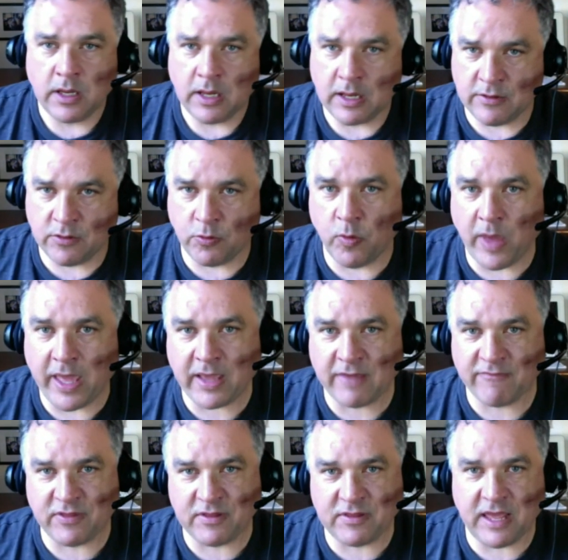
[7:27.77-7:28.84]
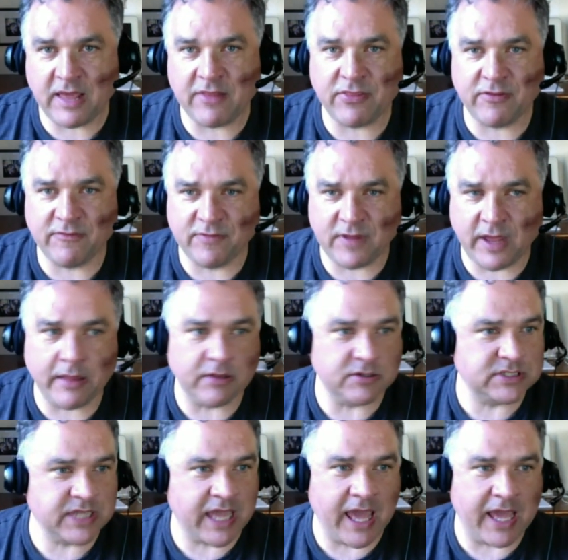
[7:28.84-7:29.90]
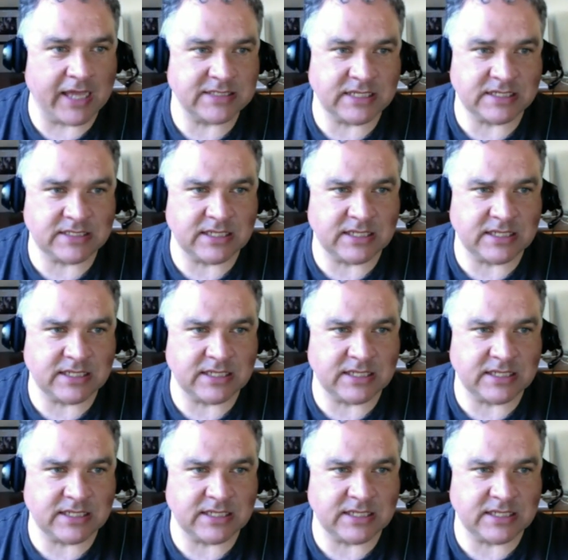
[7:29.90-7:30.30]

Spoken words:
in the wake of the death of Tyler Skaggs